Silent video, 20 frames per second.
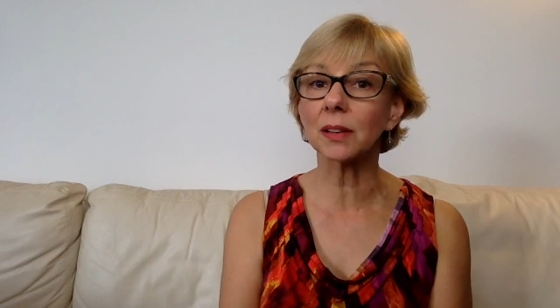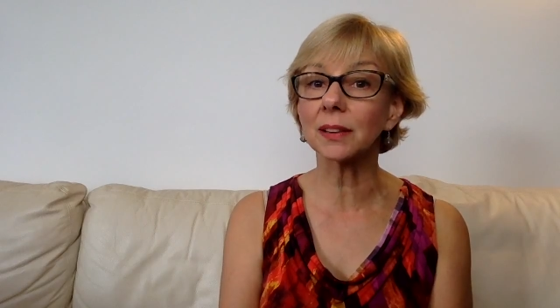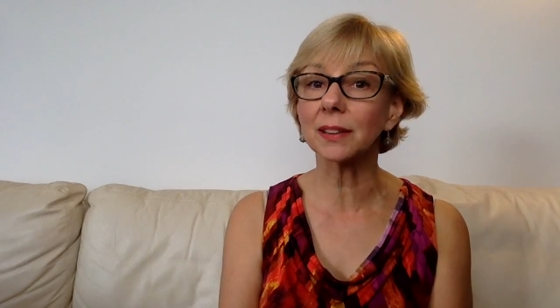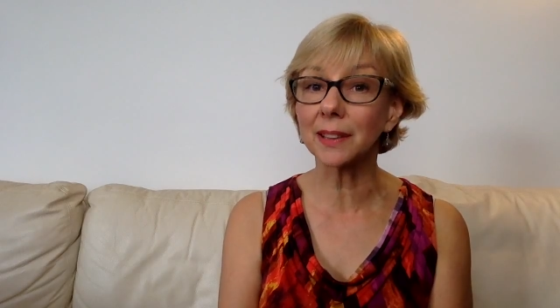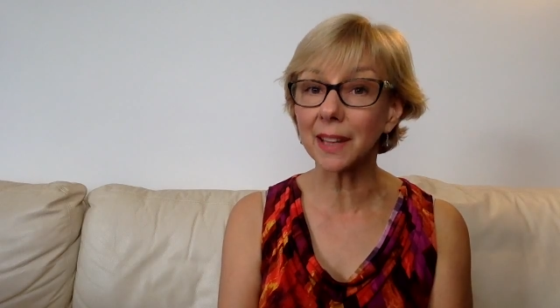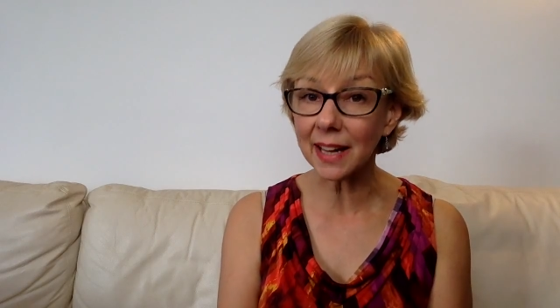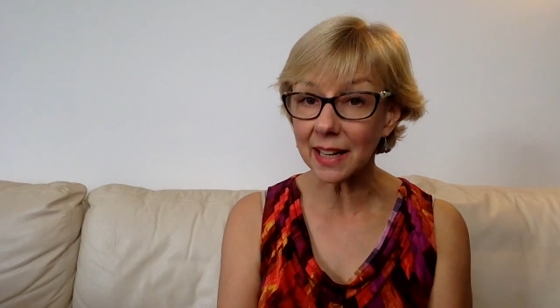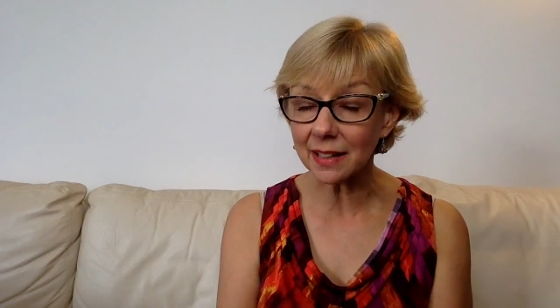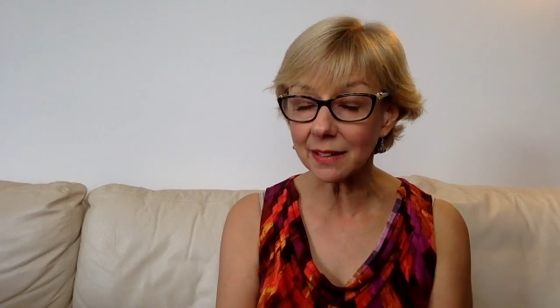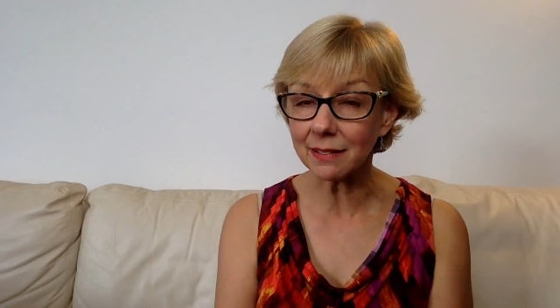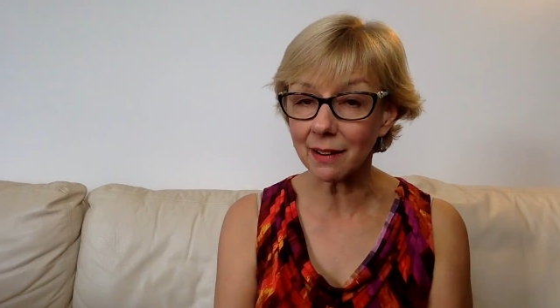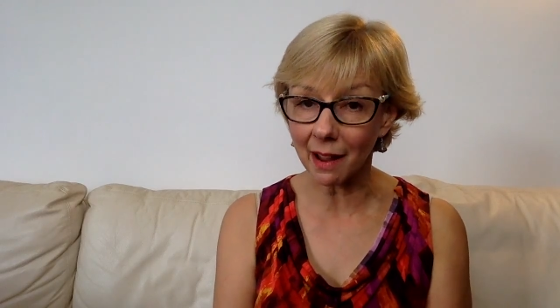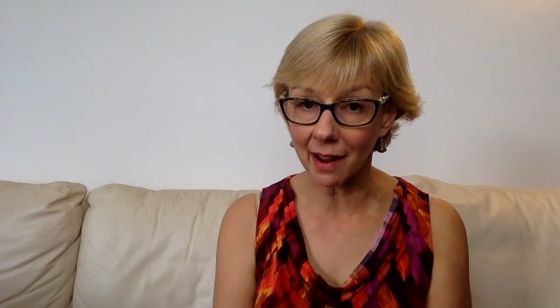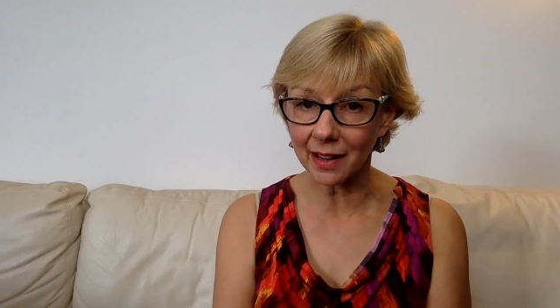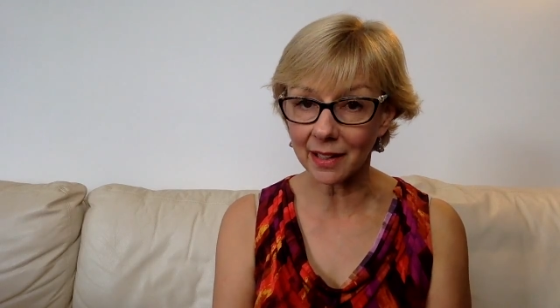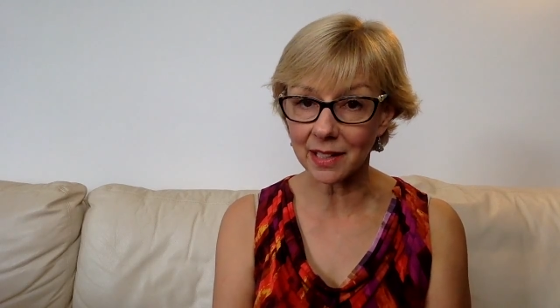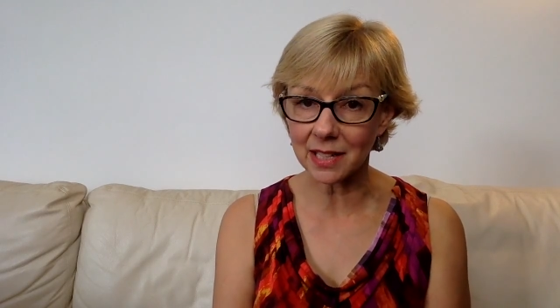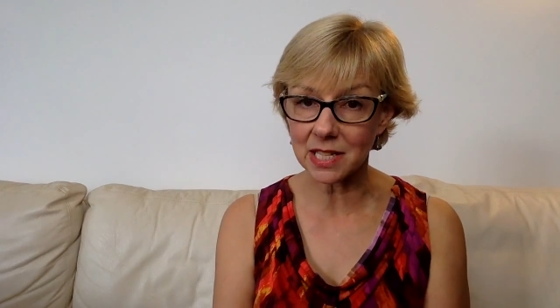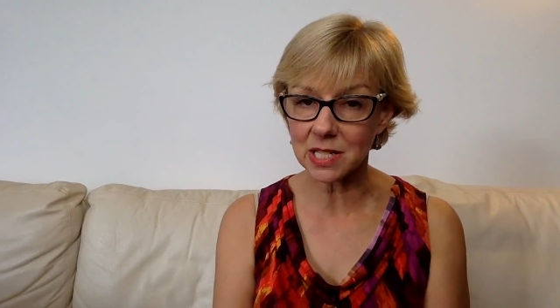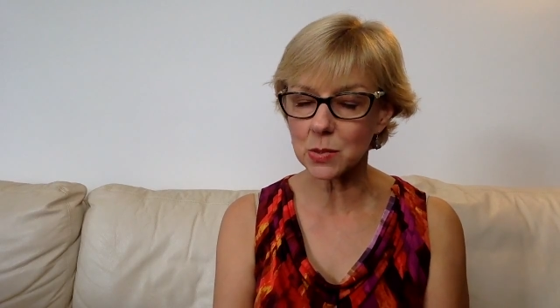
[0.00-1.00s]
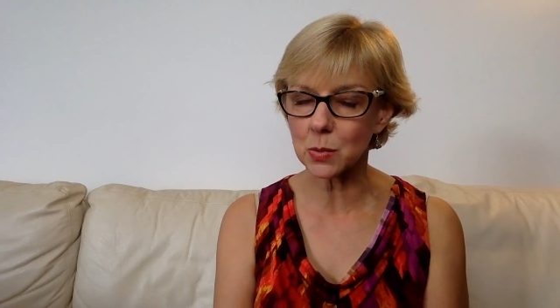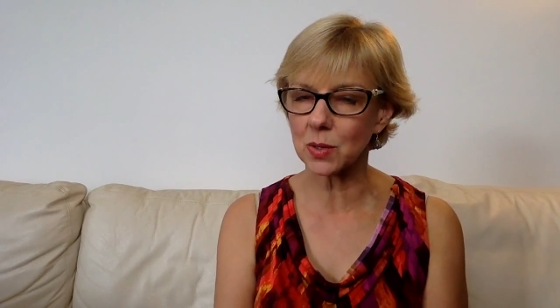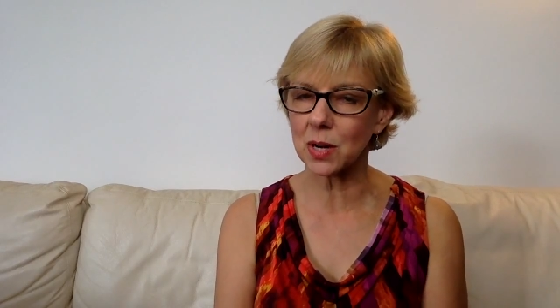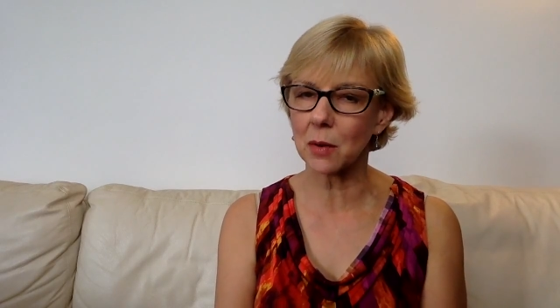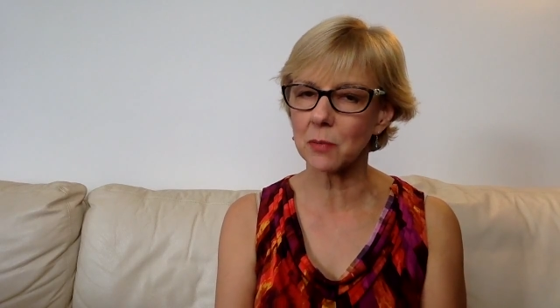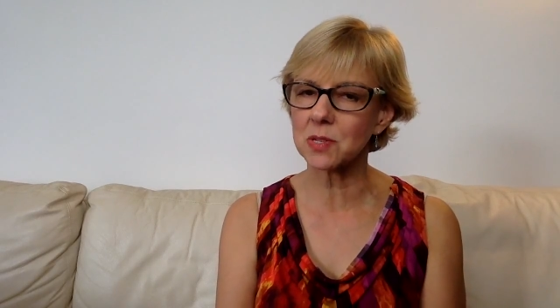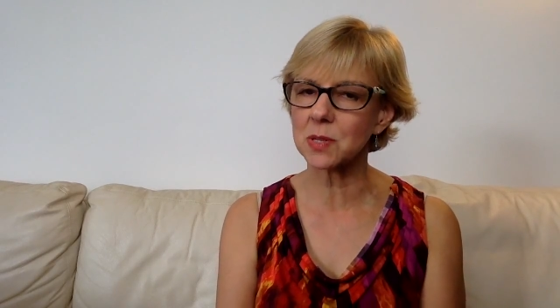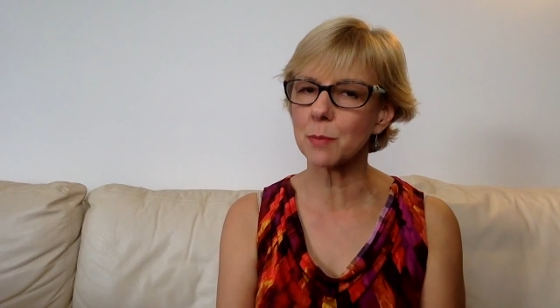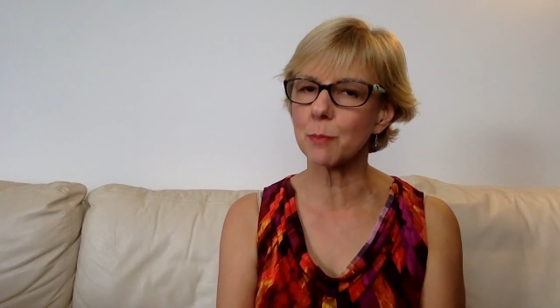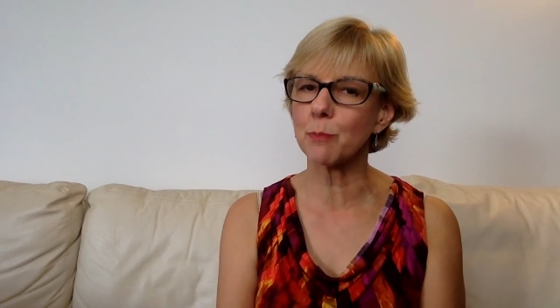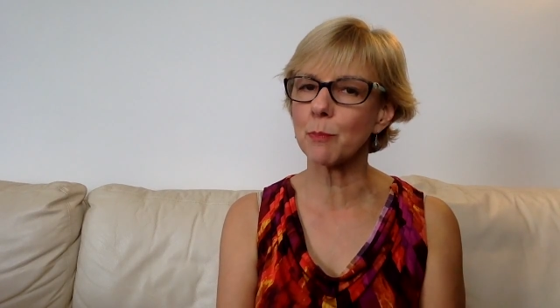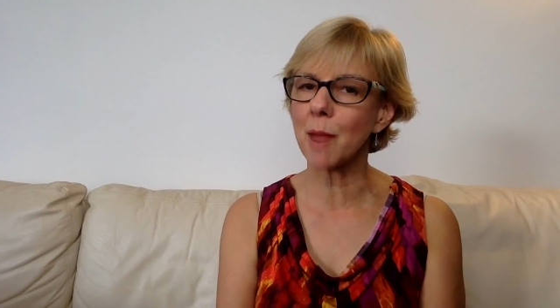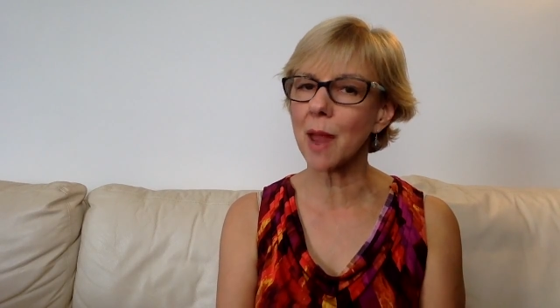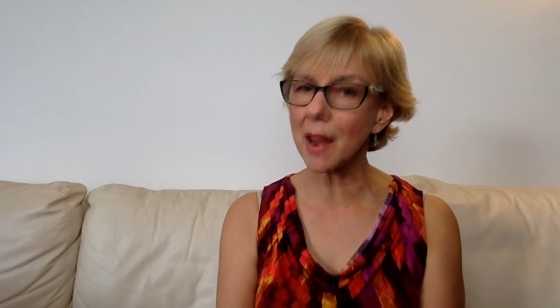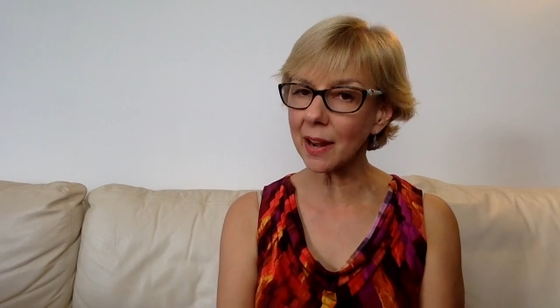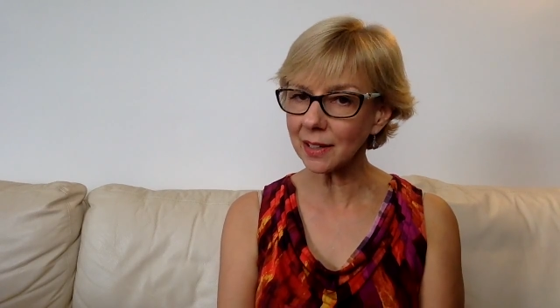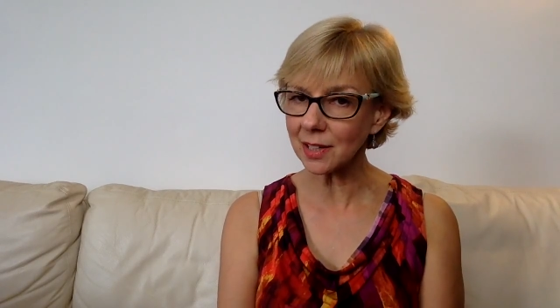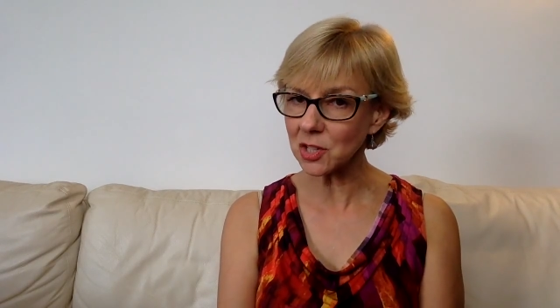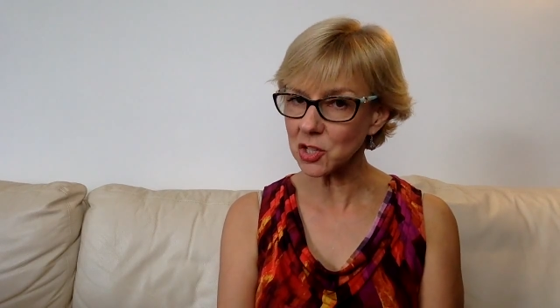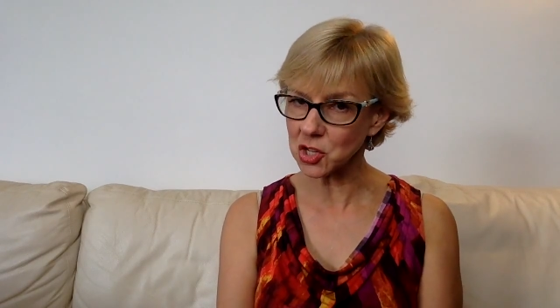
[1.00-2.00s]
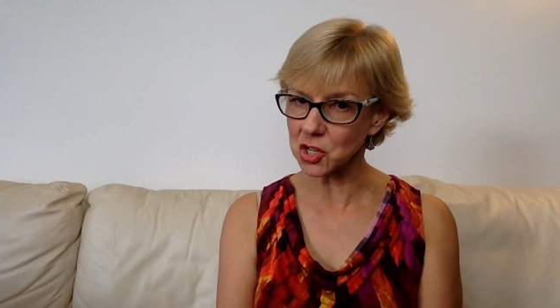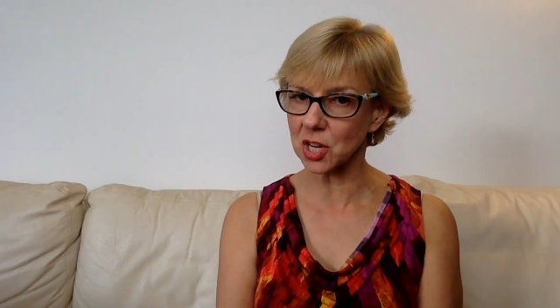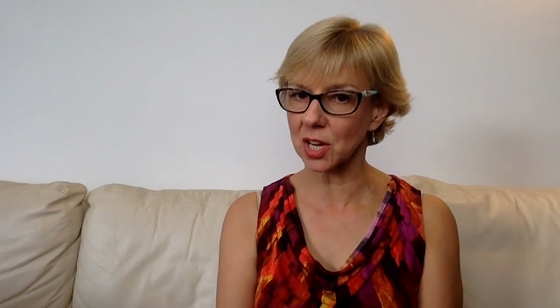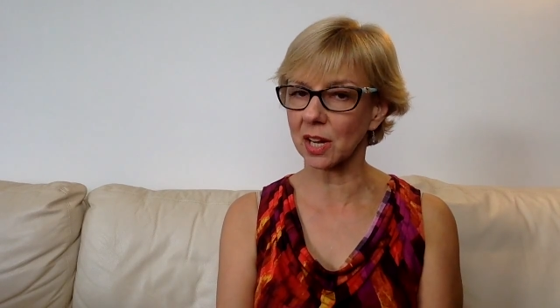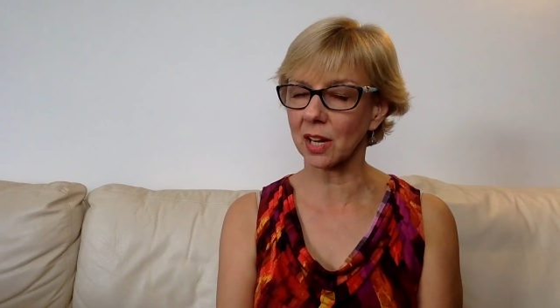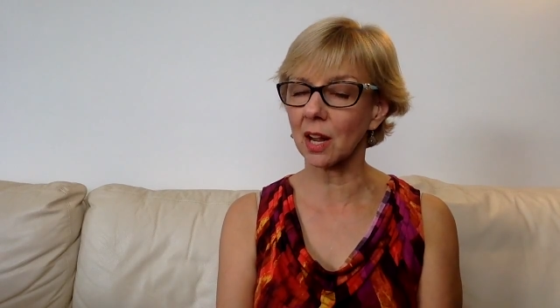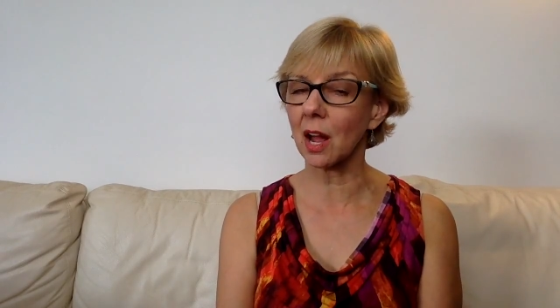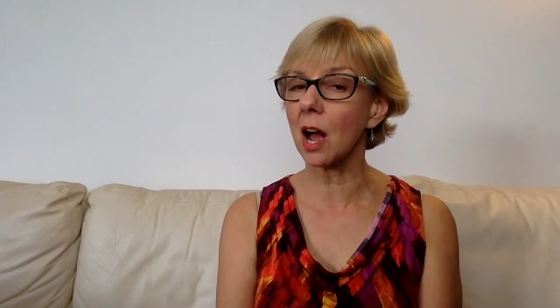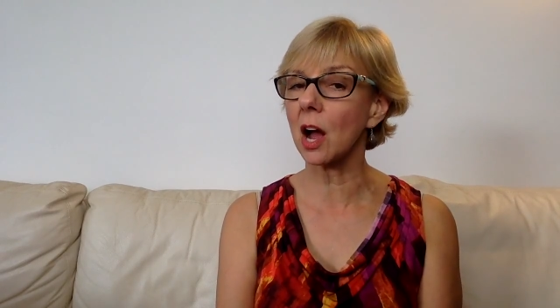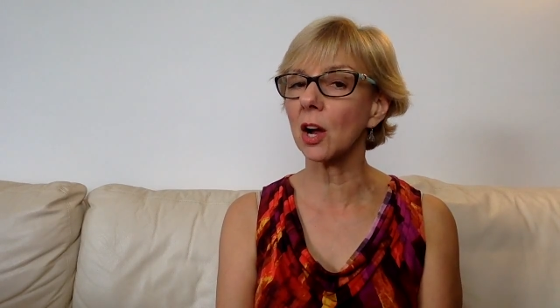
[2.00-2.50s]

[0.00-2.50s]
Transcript: late 90s when I was managing